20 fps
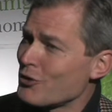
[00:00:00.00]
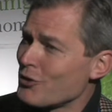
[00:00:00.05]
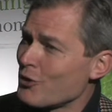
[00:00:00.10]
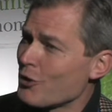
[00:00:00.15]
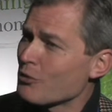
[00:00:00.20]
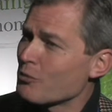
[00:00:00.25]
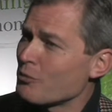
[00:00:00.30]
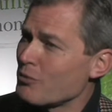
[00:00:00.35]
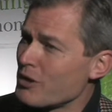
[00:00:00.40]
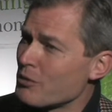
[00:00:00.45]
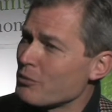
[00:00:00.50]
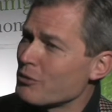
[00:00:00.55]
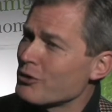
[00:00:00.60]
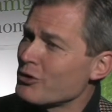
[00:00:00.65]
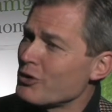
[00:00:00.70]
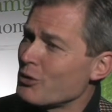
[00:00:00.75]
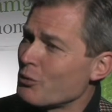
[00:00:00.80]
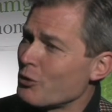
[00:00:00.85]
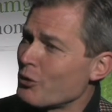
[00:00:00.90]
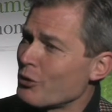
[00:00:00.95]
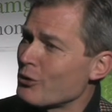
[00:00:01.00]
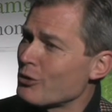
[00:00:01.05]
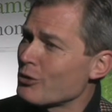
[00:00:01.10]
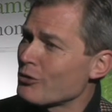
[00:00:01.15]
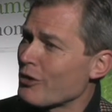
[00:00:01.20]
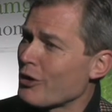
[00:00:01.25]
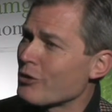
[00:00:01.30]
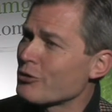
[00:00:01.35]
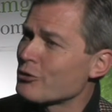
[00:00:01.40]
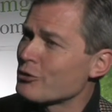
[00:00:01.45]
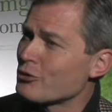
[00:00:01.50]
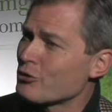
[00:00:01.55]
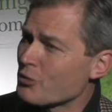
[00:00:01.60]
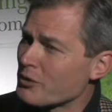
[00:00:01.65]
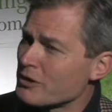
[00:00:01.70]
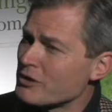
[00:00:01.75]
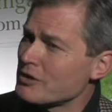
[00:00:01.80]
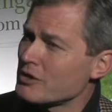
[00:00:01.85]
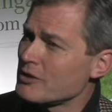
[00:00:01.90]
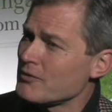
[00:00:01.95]
the young people in the world under
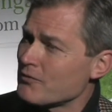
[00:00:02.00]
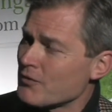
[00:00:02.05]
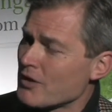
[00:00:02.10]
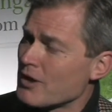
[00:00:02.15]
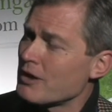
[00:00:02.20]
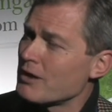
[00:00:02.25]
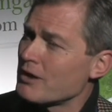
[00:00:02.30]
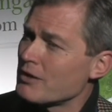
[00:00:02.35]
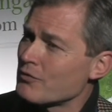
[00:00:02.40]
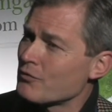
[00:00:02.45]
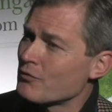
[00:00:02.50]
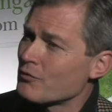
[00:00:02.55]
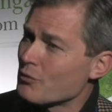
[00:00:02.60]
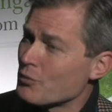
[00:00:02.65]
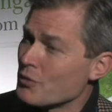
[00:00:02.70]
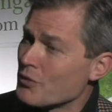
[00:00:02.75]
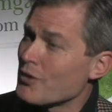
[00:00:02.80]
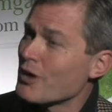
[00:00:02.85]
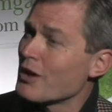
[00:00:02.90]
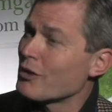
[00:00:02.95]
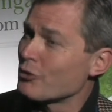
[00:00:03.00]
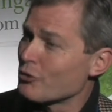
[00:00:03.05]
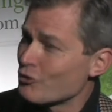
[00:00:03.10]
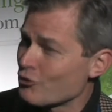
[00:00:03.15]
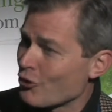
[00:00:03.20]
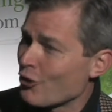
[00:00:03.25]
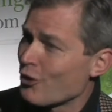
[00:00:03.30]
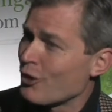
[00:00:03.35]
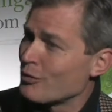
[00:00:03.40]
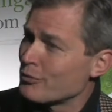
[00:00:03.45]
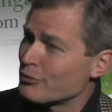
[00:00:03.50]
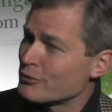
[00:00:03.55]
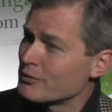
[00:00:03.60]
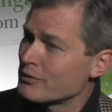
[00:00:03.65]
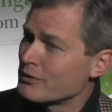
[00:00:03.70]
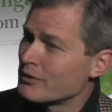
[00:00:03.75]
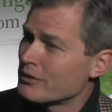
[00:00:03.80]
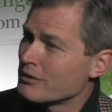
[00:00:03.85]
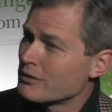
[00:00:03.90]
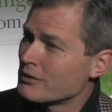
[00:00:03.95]
25 without a job,
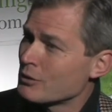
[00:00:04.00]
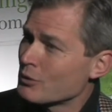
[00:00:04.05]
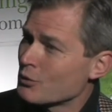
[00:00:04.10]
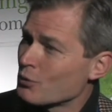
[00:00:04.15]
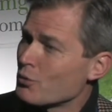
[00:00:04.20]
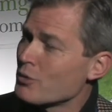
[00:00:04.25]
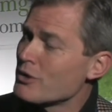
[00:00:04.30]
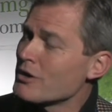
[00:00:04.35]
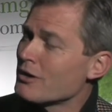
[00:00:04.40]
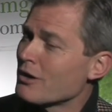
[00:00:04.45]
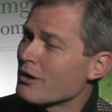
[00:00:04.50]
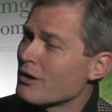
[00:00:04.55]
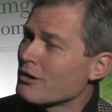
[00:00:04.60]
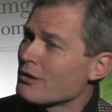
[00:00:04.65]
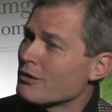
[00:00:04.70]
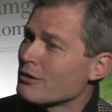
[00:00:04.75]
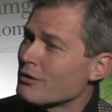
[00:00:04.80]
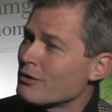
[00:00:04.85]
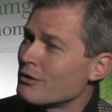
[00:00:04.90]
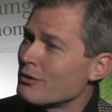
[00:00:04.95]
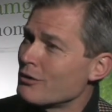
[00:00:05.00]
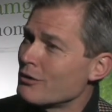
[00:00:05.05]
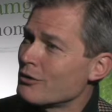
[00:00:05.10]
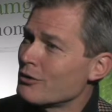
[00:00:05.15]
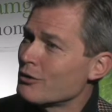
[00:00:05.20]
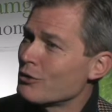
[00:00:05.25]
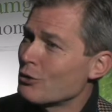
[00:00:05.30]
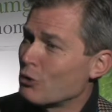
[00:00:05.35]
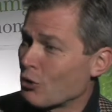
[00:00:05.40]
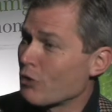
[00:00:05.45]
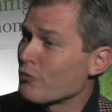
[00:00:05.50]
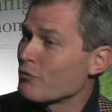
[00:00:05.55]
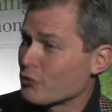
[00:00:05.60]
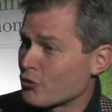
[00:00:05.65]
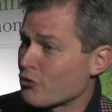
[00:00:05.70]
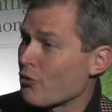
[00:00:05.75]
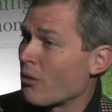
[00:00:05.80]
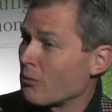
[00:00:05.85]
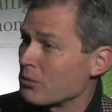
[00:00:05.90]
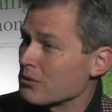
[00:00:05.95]
we are looking for
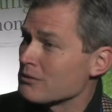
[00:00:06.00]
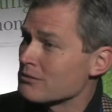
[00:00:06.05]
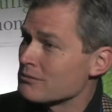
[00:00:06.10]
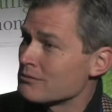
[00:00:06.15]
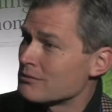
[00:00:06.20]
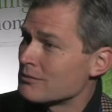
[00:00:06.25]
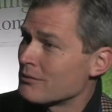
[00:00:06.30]
trouble.